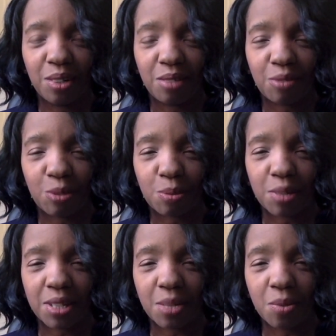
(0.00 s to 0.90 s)
And the first
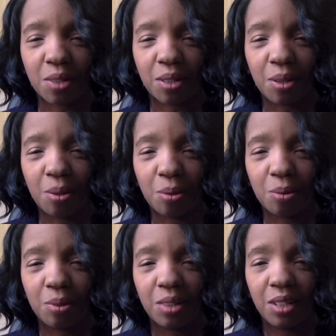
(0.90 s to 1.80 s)
place I want to go
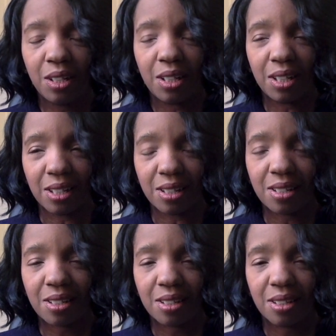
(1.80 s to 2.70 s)

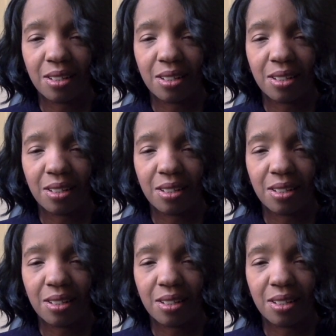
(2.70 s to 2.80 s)
is,